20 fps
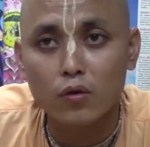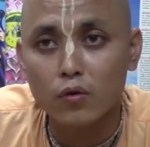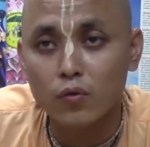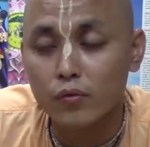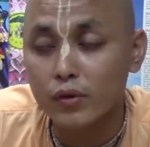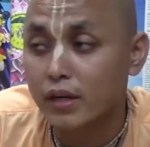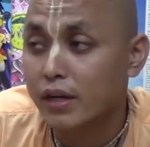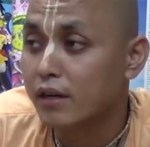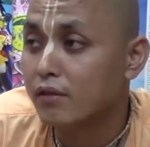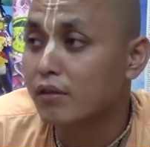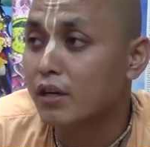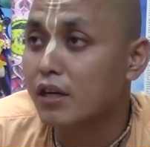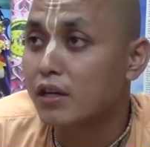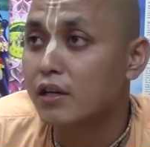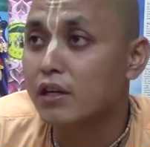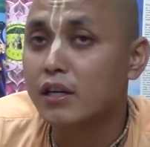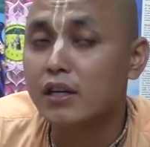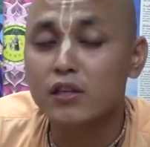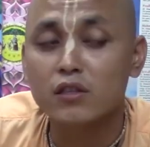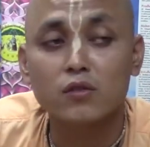we get the
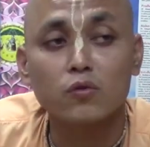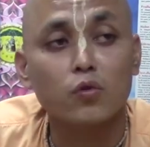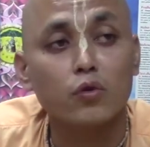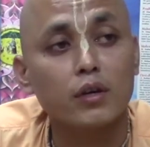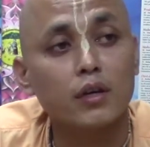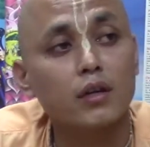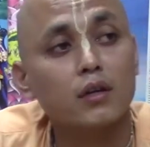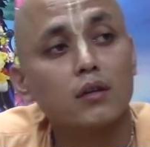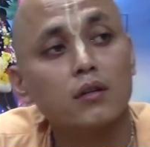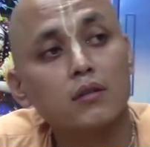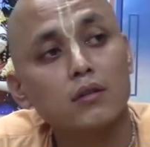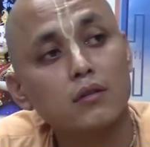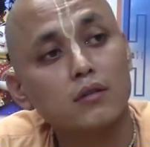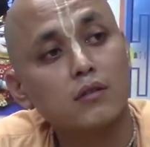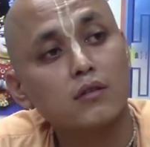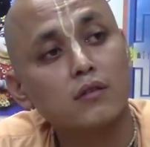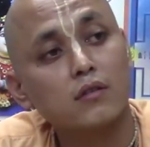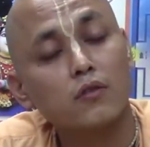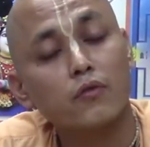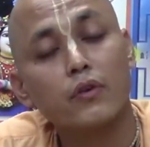indication, okay, this
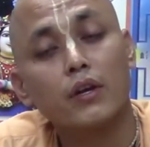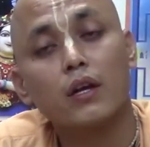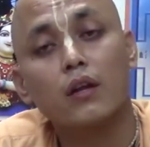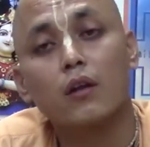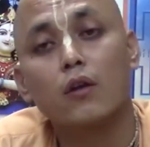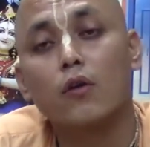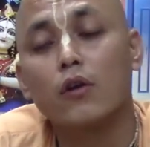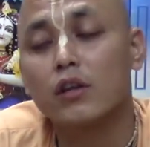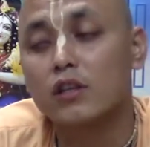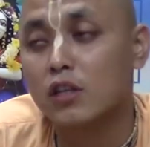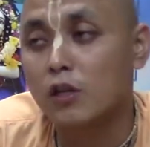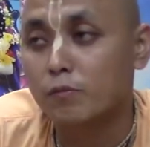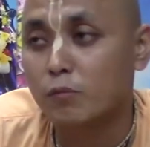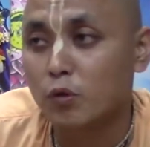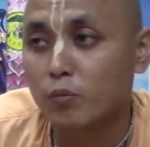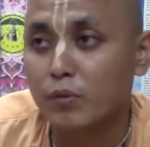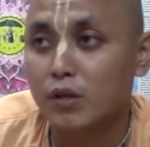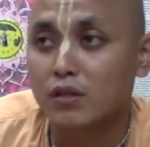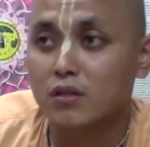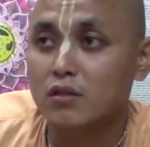is the way Lord is
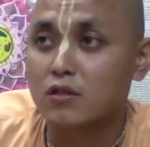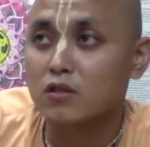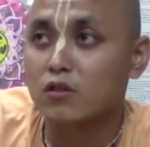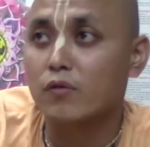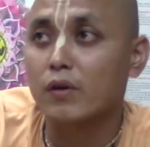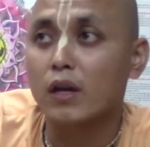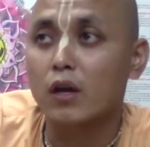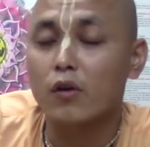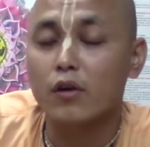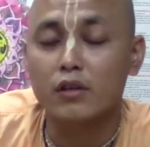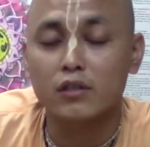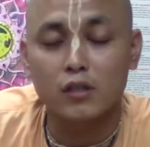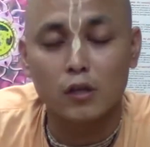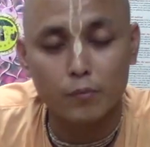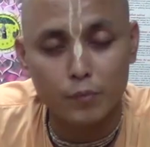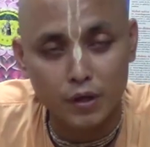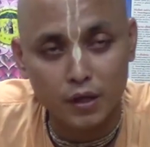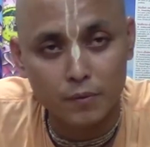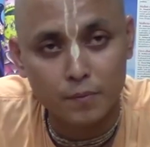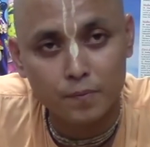helping me, this is the way Lord is
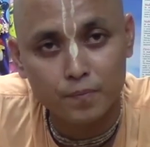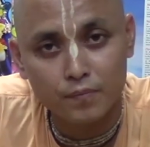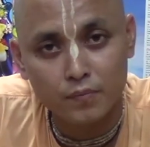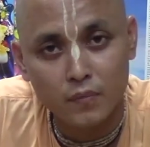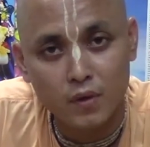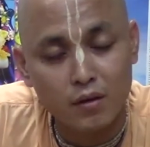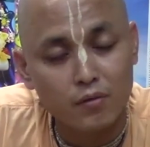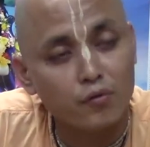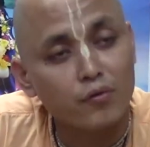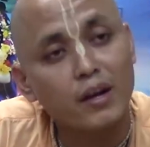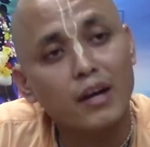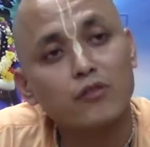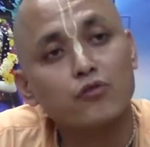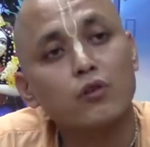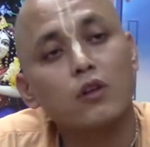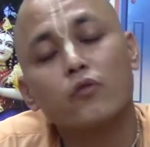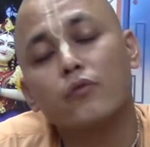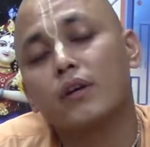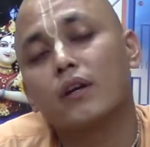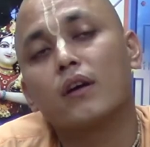helping. And
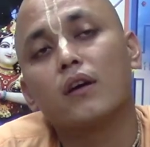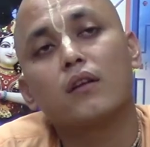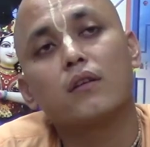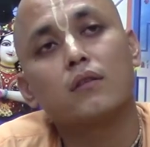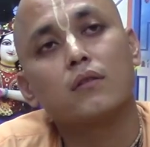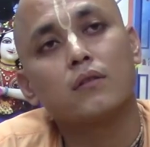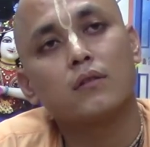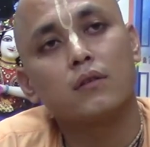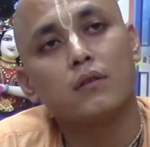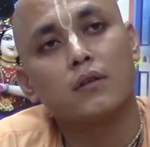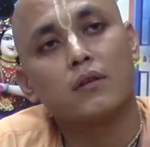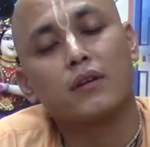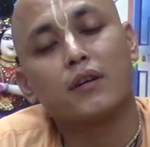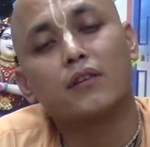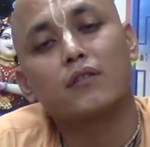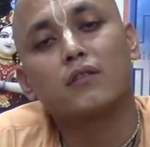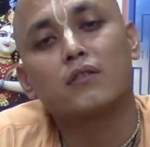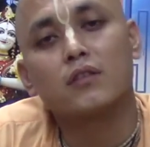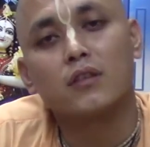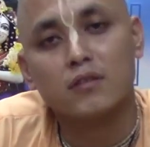gradually we can get
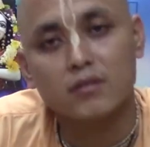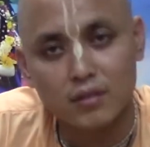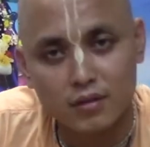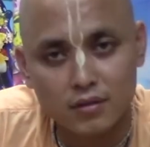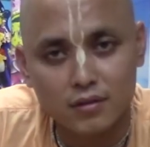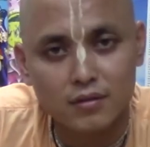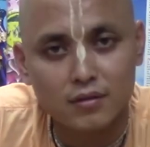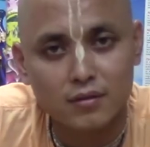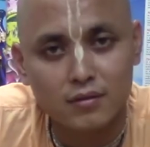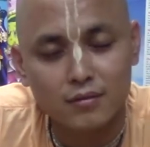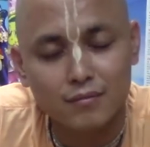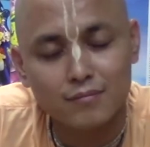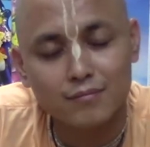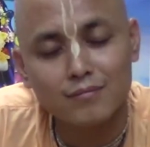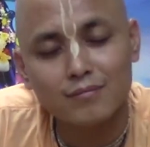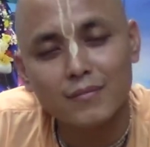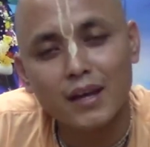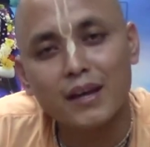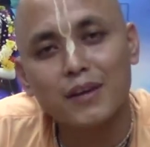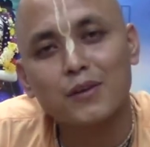the success.
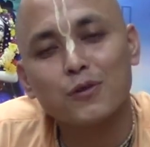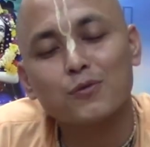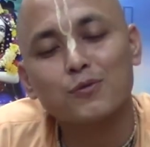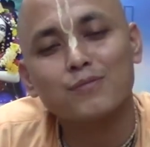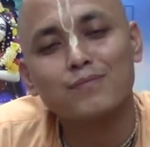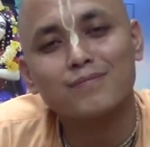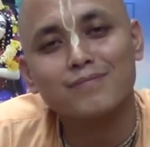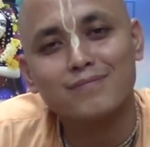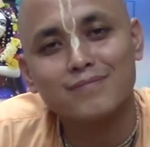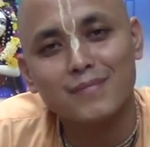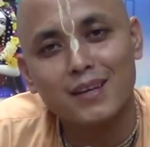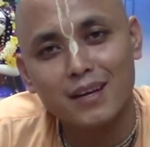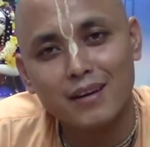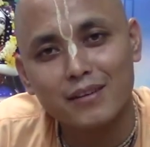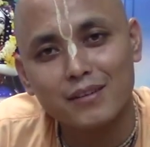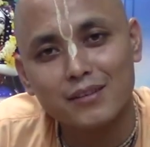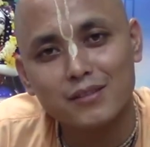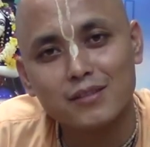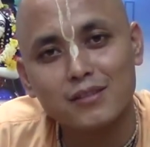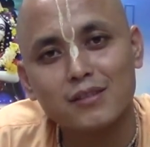Thank you. Hare
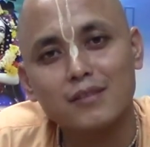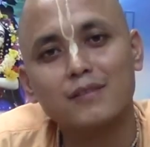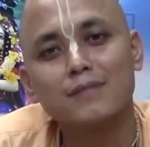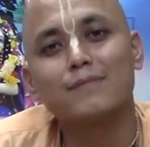Krishna.